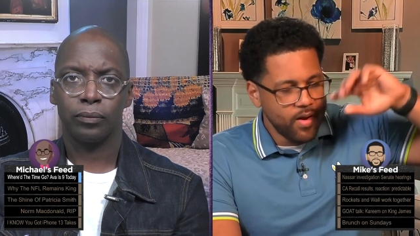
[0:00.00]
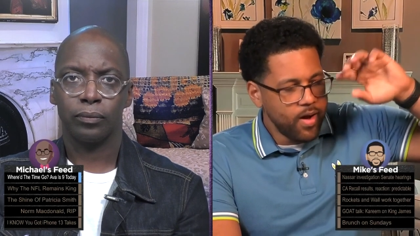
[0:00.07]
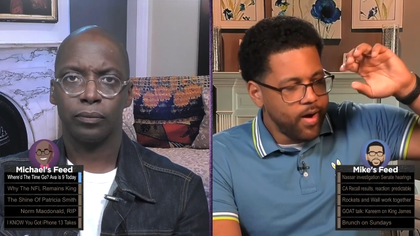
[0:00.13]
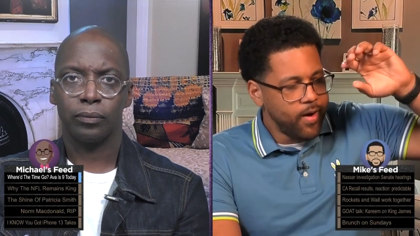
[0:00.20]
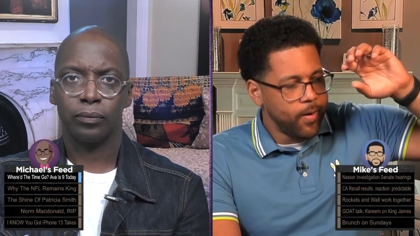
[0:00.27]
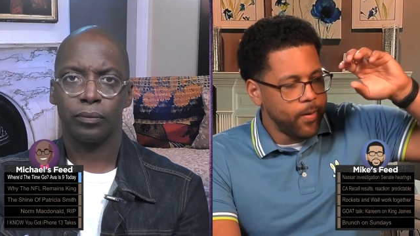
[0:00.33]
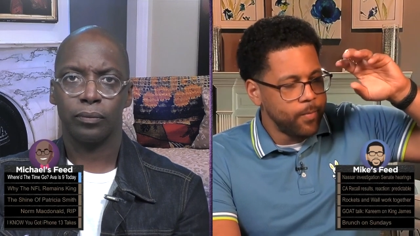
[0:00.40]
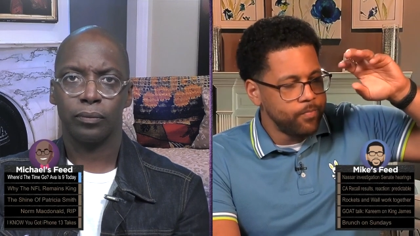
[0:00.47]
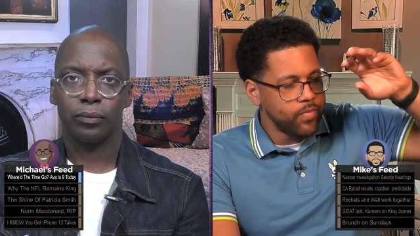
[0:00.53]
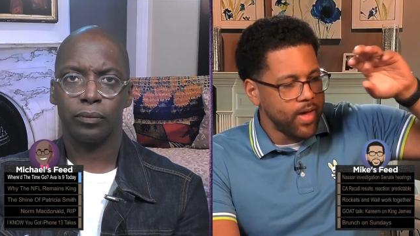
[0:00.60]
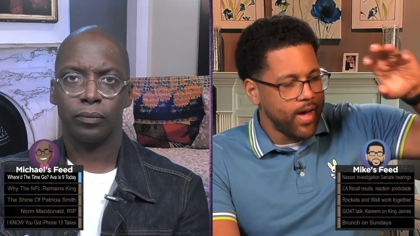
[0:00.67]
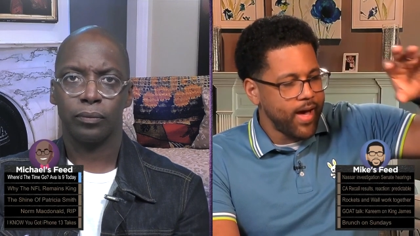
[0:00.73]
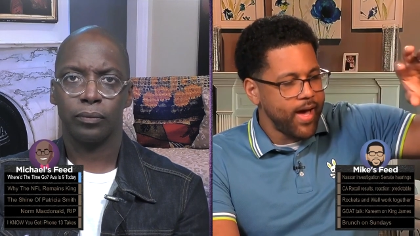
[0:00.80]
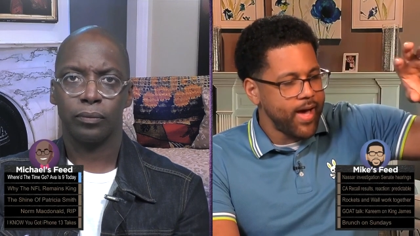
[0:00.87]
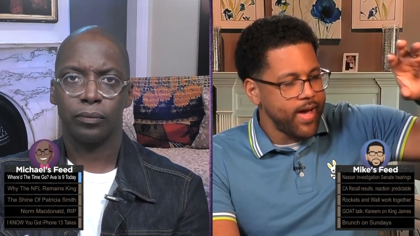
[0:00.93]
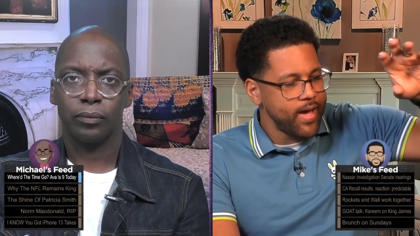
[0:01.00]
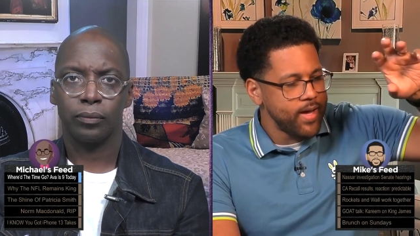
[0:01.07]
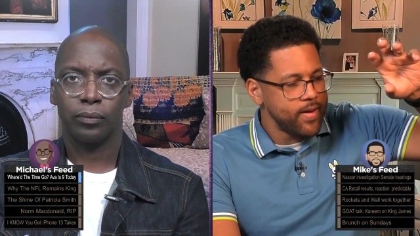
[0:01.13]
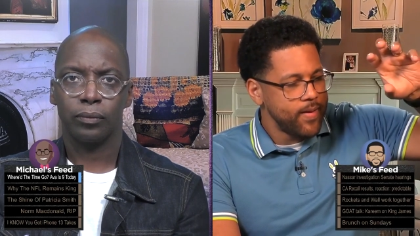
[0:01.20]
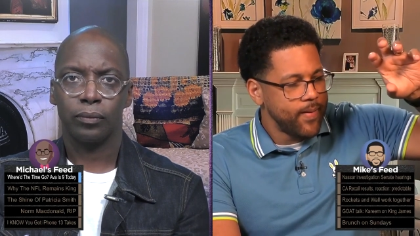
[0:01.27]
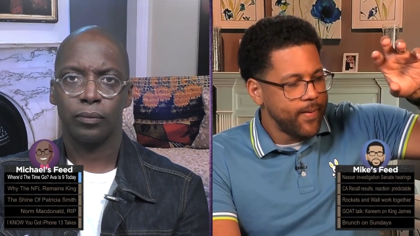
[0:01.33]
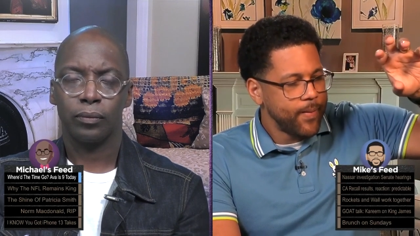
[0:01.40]
Speaker 1: Um, I,
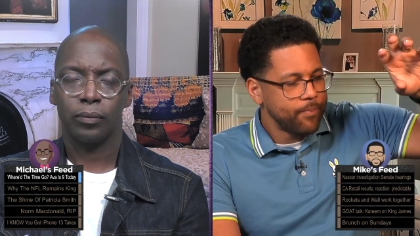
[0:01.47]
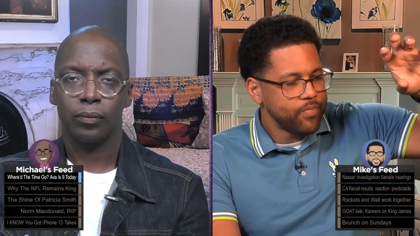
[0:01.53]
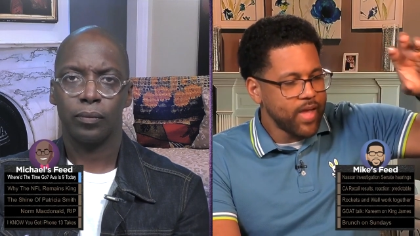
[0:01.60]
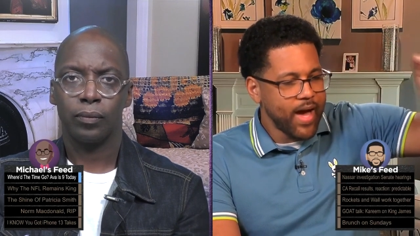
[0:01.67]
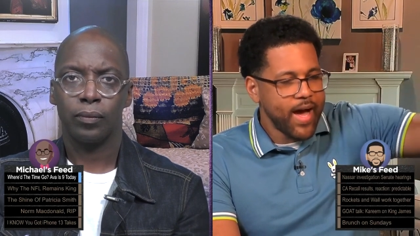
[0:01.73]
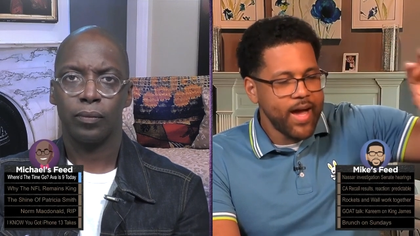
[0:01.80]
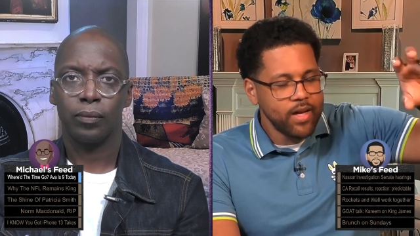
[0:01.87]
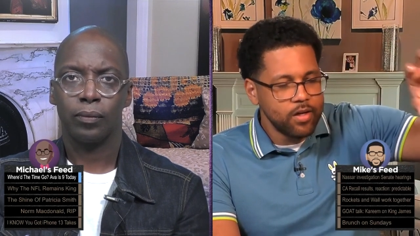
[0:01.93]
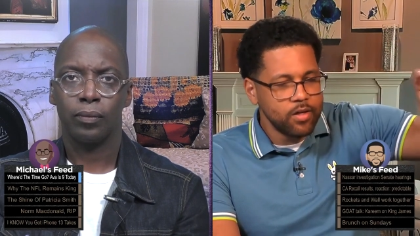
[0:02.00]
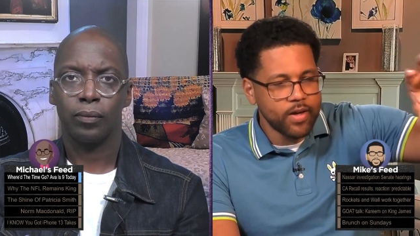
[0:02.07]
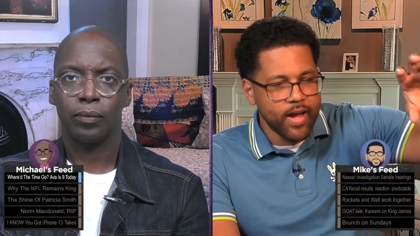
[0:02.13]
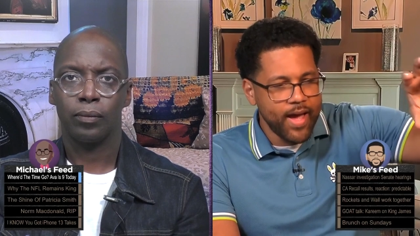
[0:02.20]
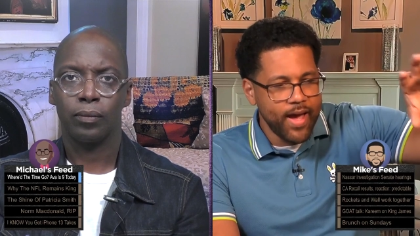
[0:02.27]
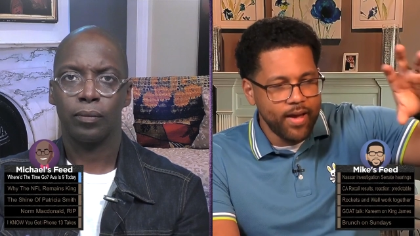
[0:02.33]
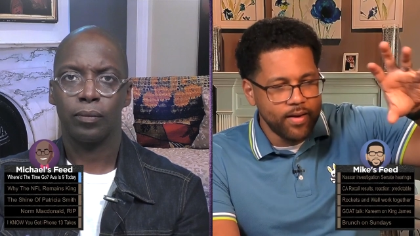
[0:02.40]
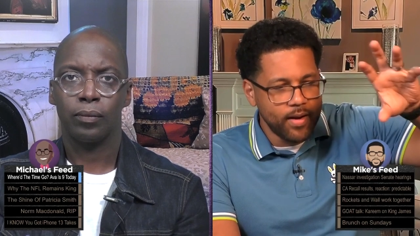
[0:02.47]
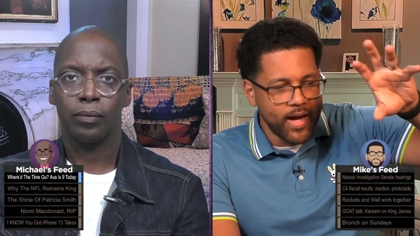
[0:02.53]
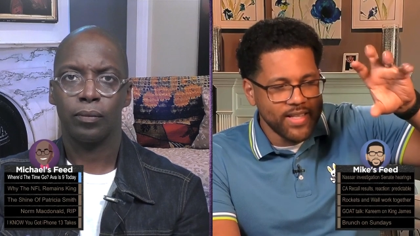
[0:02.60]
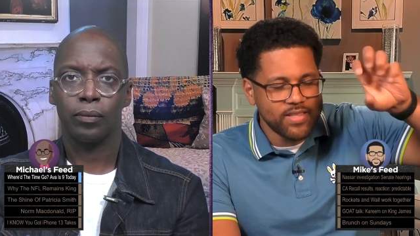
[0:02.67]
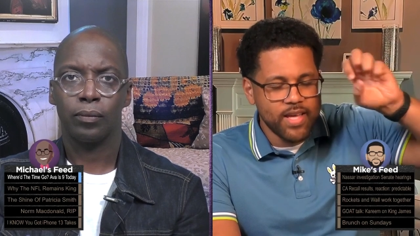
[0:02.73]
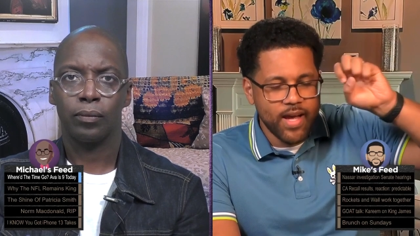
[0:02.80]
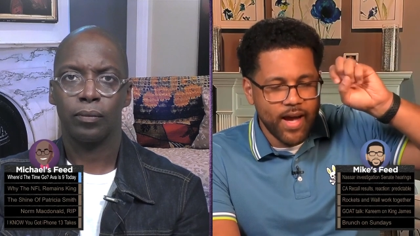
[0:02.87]
I look at, I,
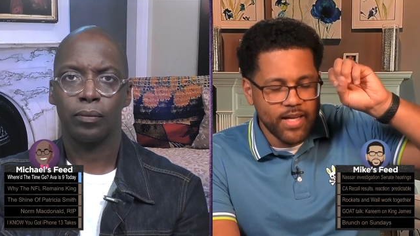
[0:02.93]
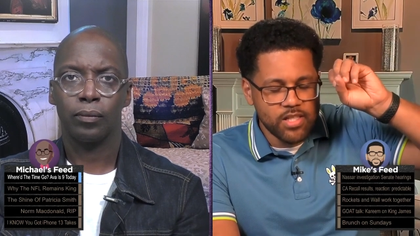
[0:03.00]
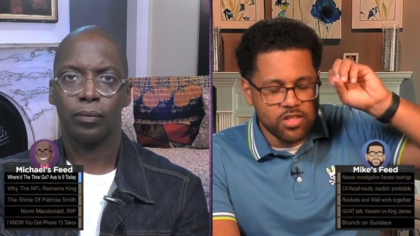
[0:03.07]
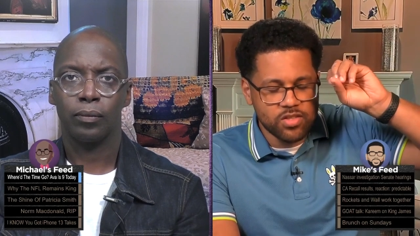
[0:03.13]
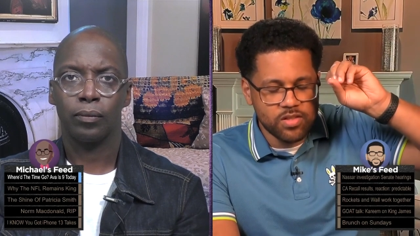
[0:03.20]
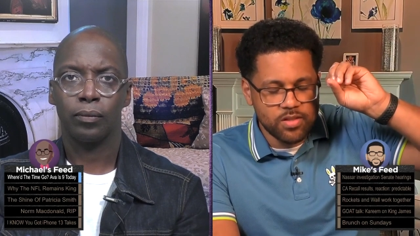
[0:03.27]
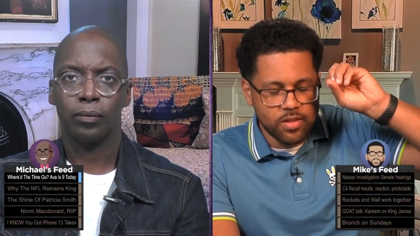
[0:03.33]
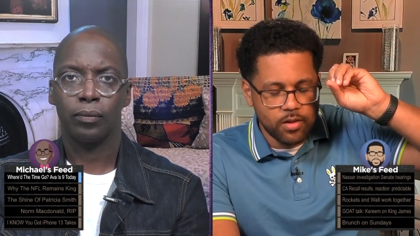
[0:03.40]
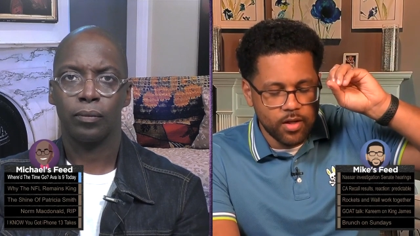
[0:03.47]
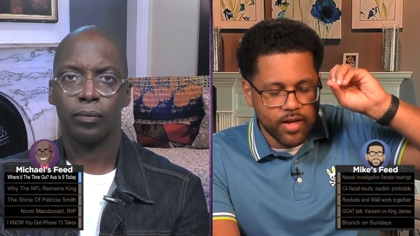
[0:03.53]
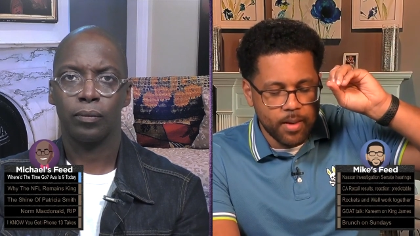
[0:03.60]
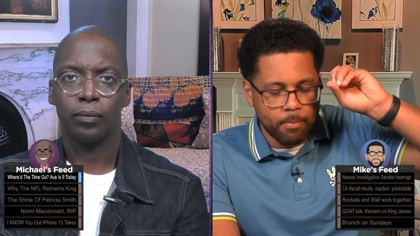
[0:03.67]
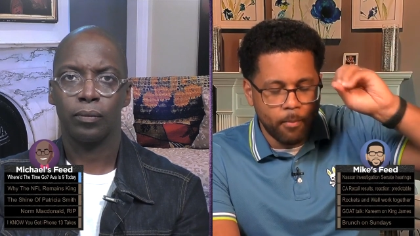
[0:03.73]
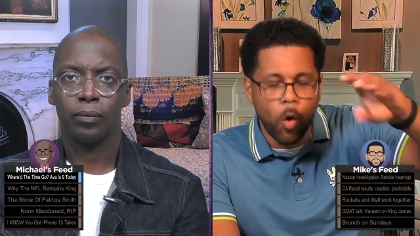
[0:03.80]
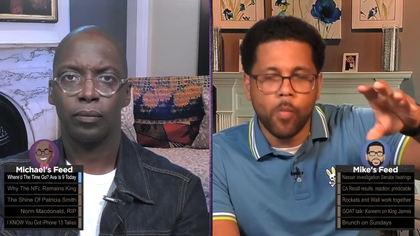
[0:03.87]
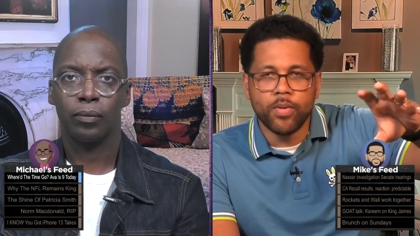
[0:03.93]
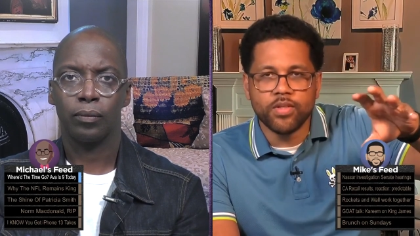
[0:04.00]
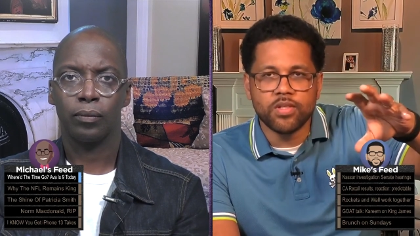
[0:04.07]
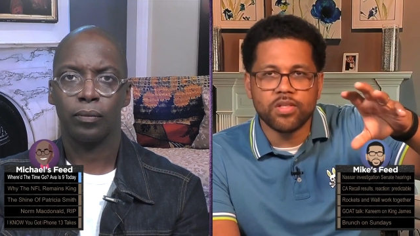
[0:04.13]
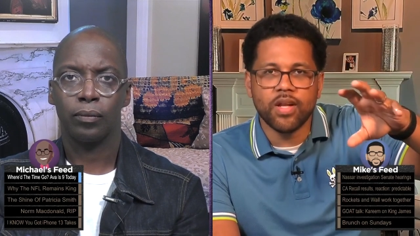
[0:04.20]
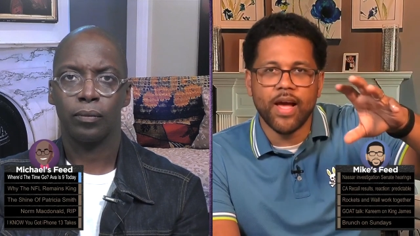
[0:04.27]
t- I just look at moments.